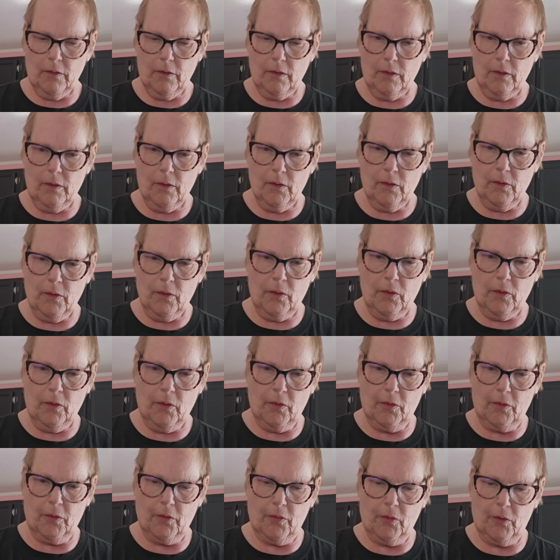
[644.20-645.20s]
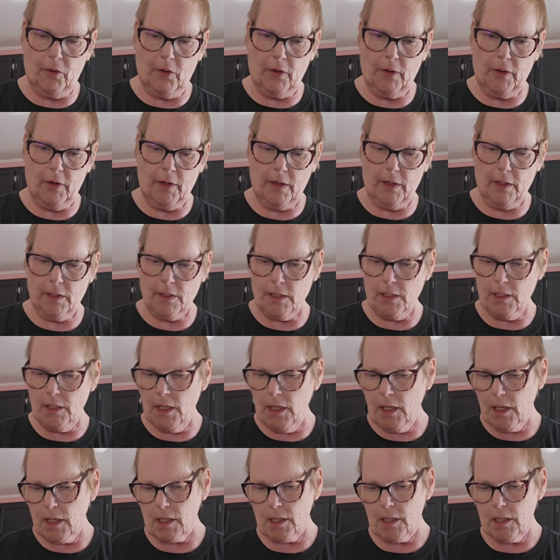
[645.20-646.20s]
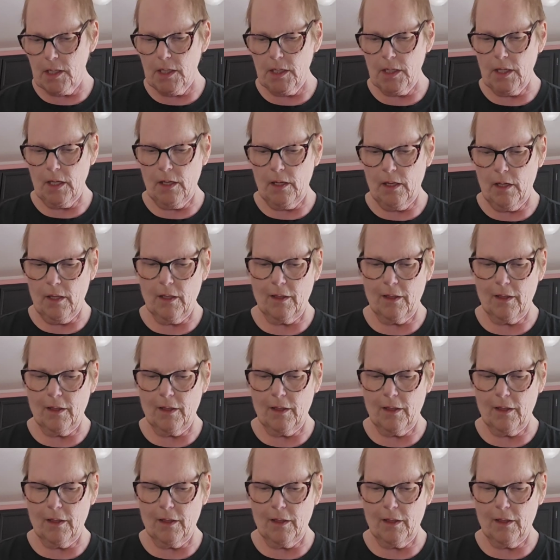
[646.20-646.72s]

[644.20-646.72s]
2, 4, 6,